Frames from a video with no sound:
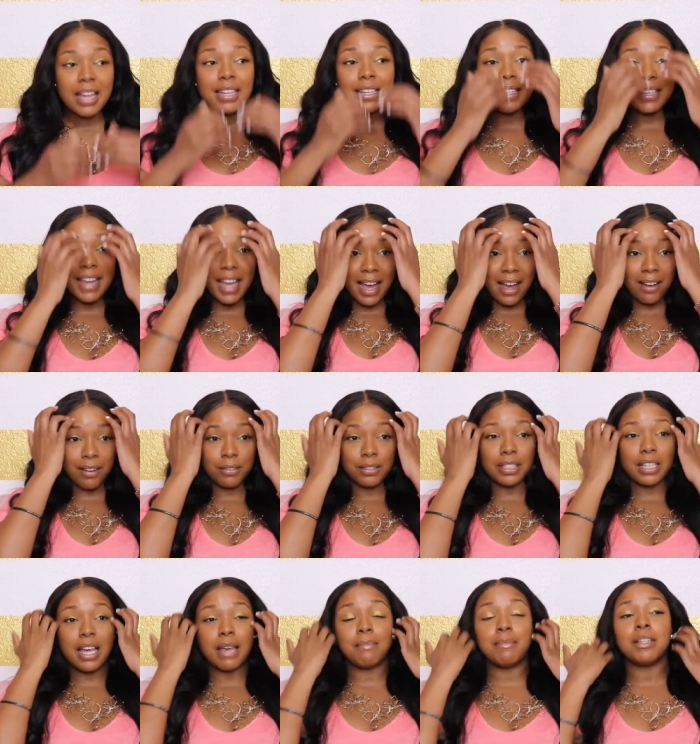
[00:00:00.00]
Now,
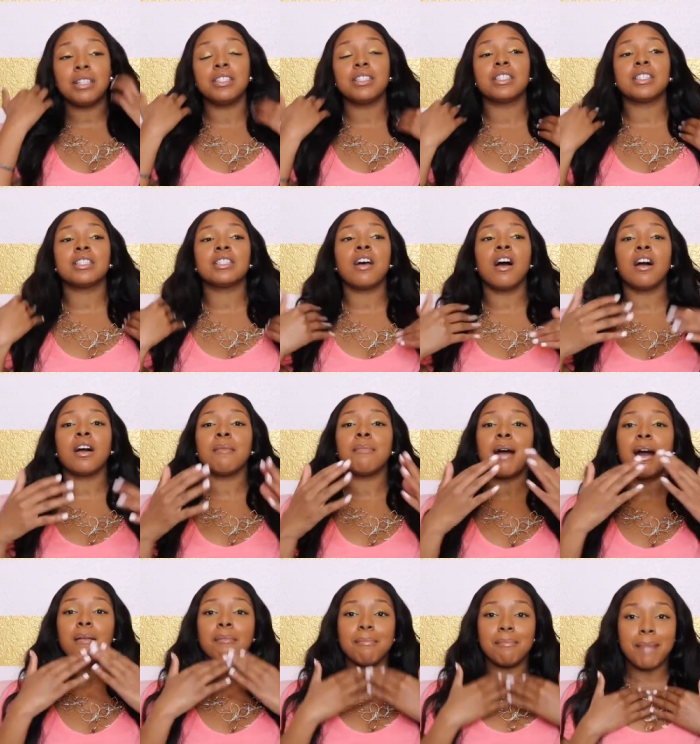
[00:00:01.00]
let me just talk
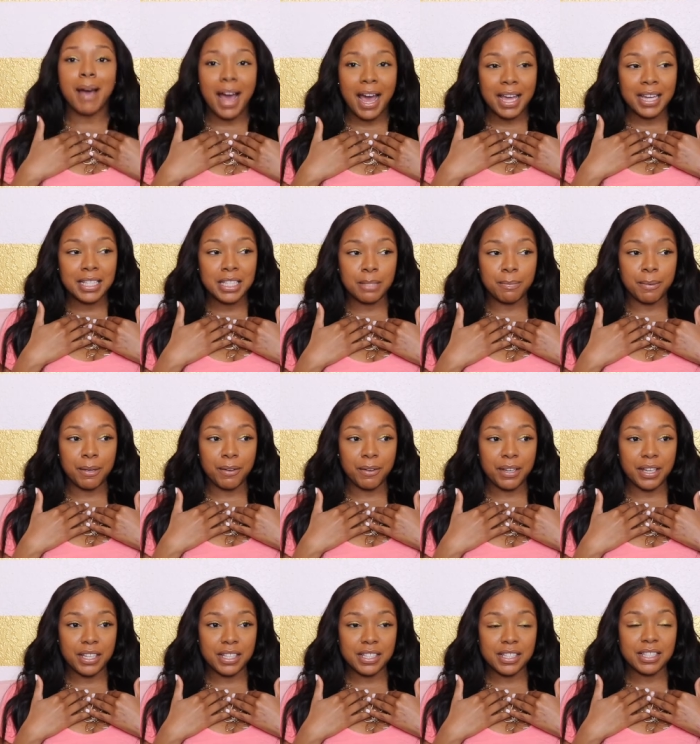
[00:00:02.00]
about my
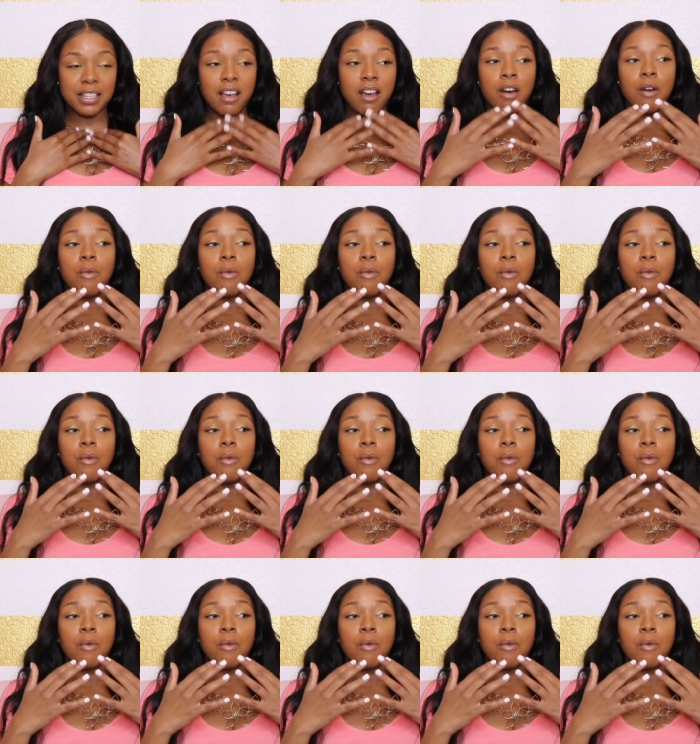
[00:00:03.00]
experience.